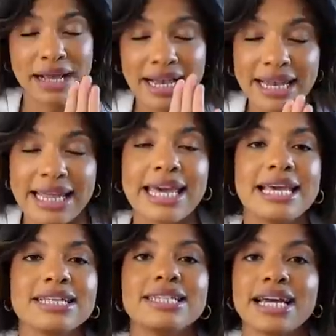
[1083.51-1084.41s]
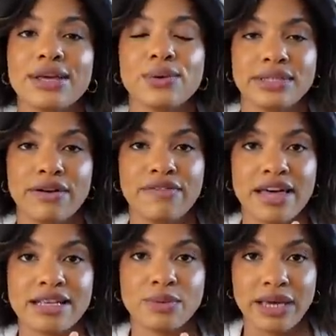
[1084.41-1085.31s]
please take yourself
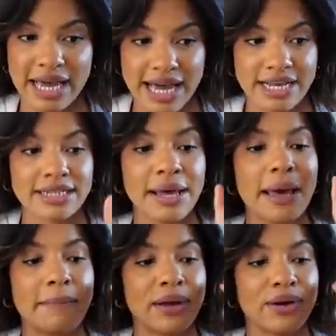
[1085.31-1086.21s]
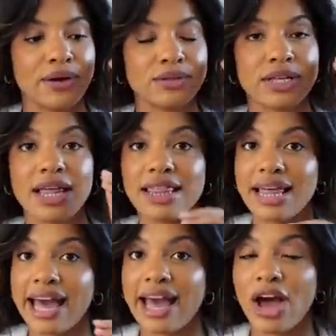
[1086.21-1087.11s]
there this weekend, because
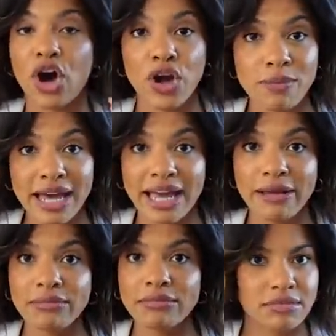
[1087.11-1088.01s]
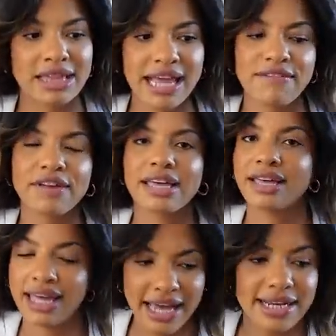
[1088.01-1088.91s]
their home game, they have
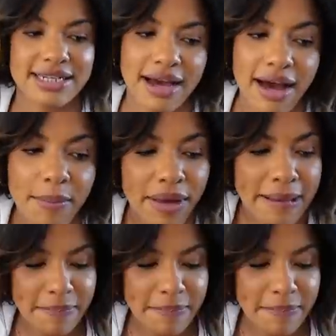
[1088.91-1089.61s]
kicked it up.